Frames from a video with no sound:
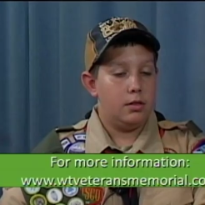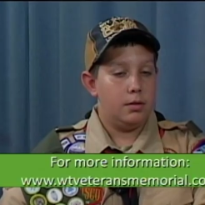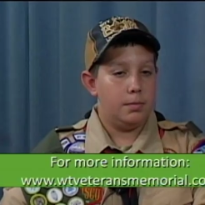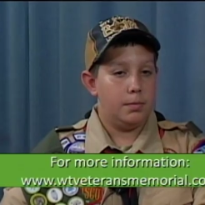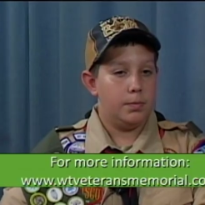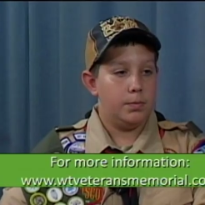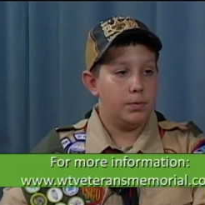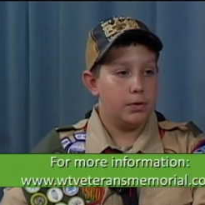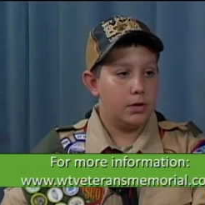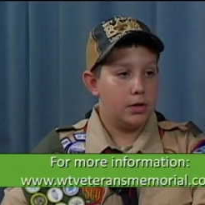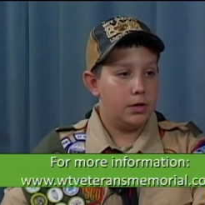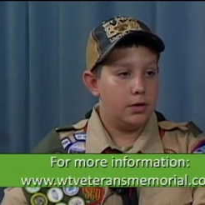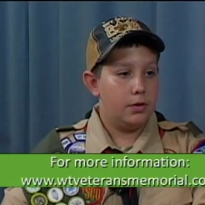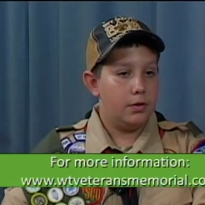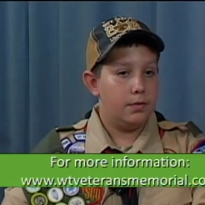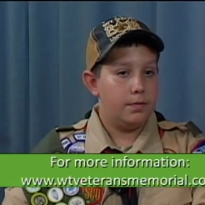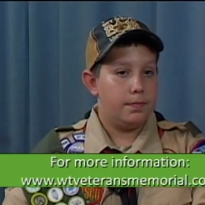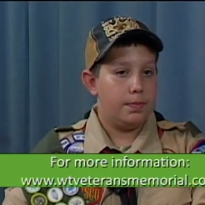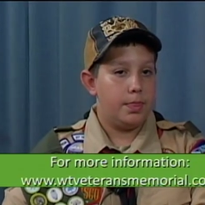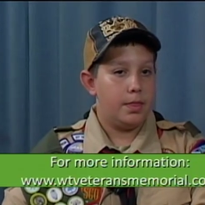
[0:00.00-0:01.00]
the
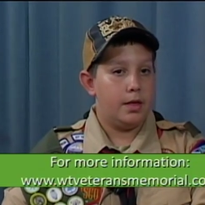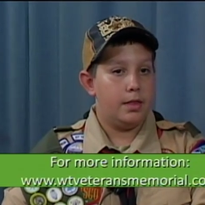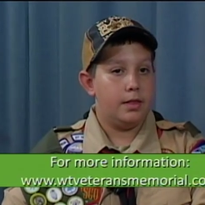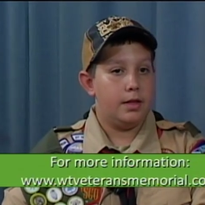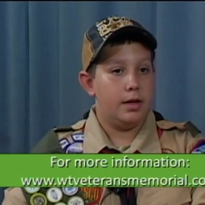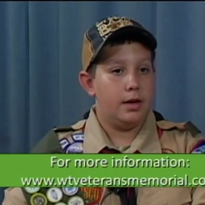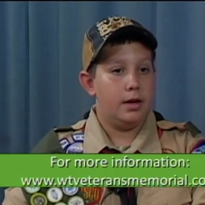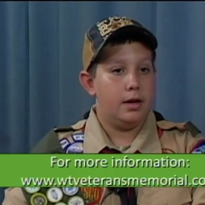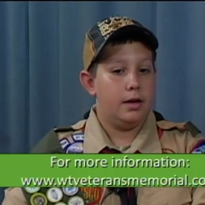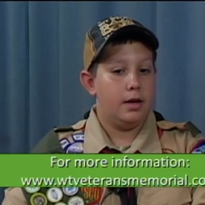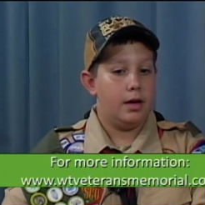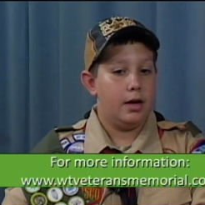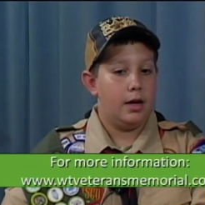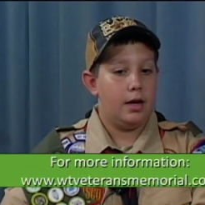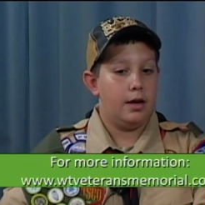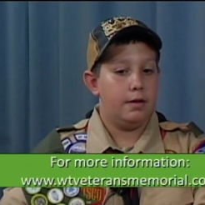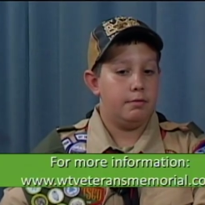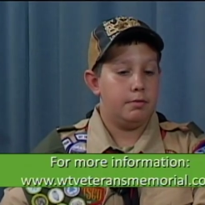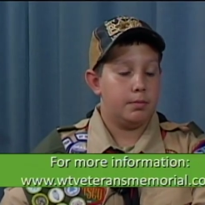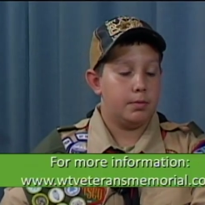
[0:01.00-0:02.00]
memorial, and then I
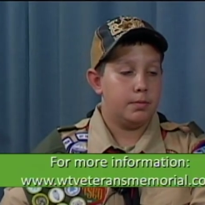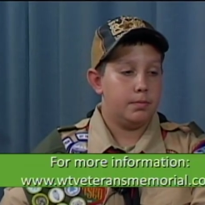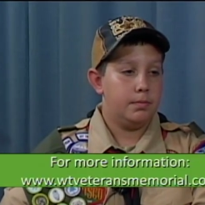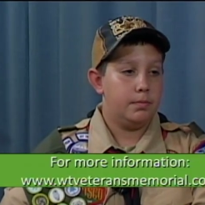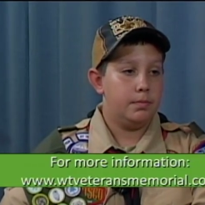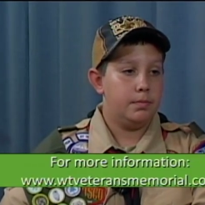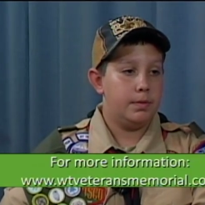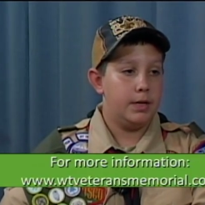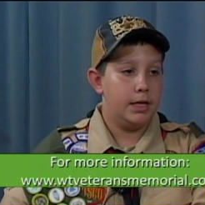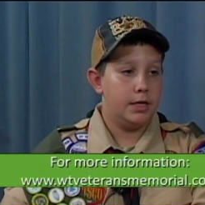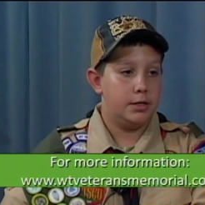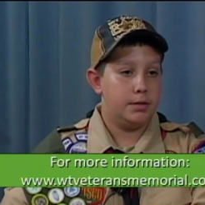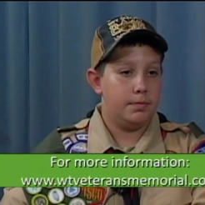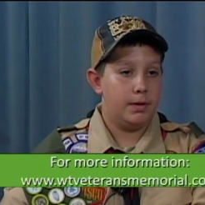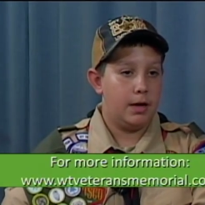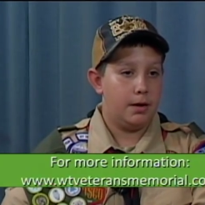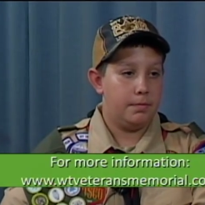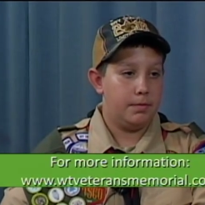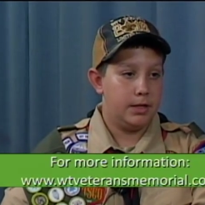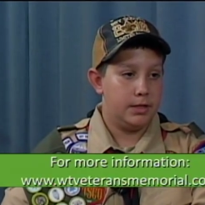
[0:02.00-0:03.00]
have a page
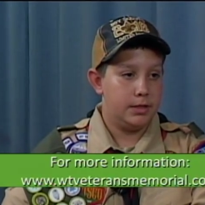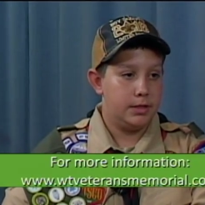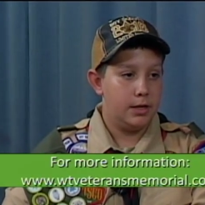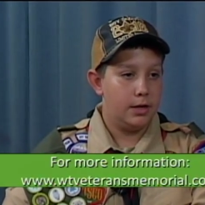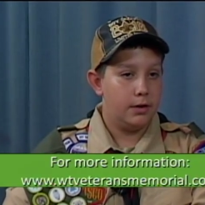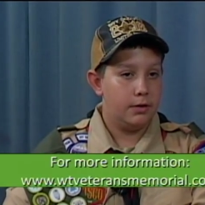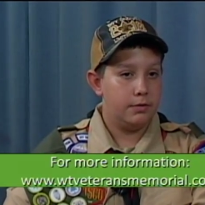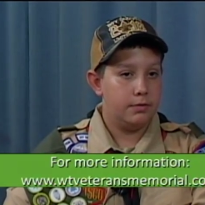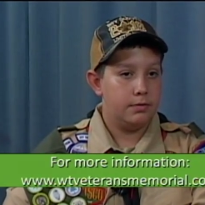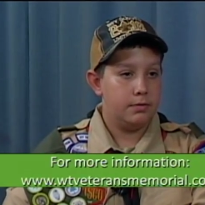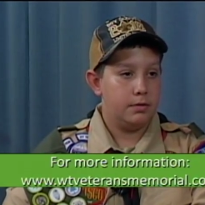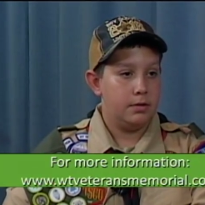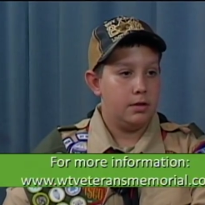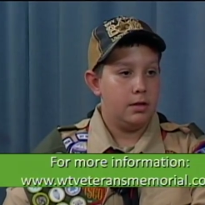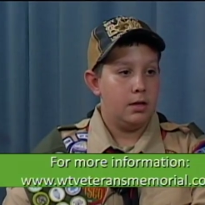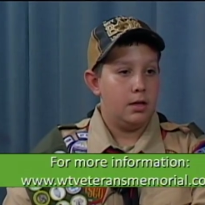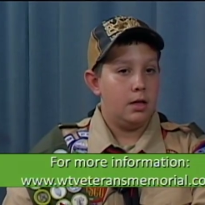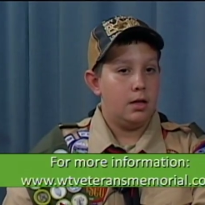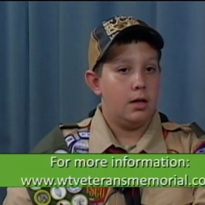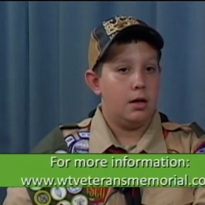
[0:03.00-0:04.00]
about myself,
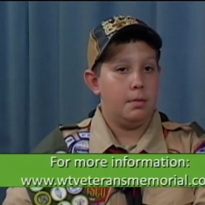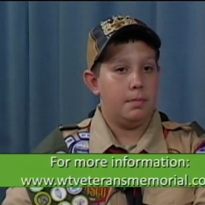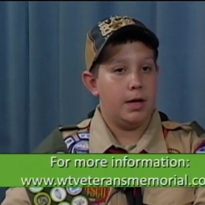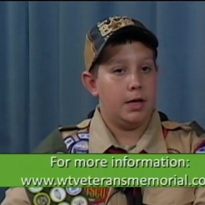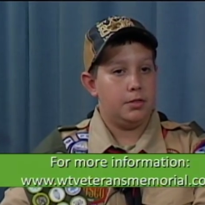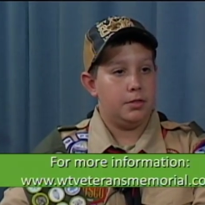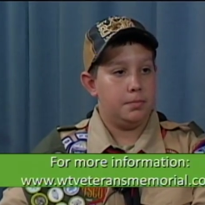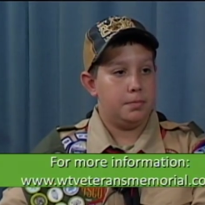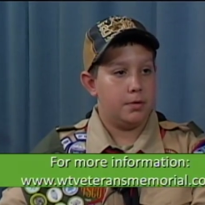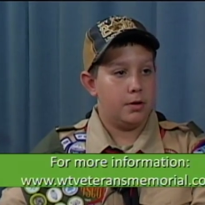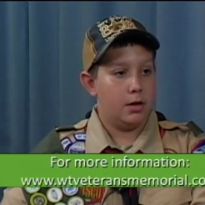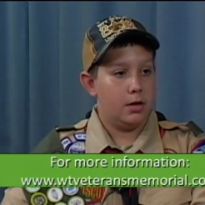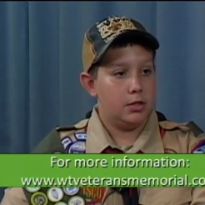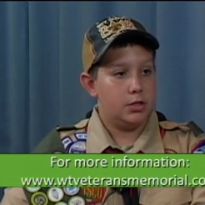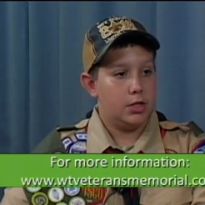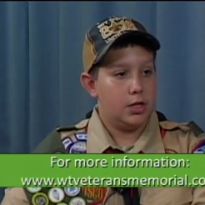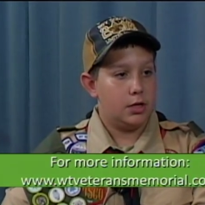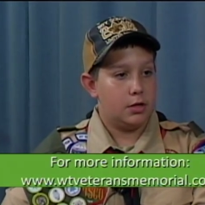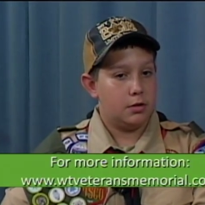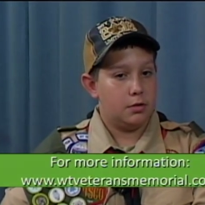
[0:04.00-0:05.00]
about the
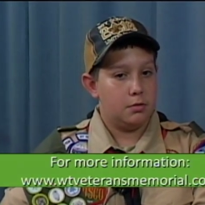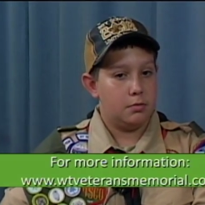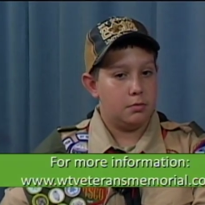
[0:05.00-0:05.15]
project,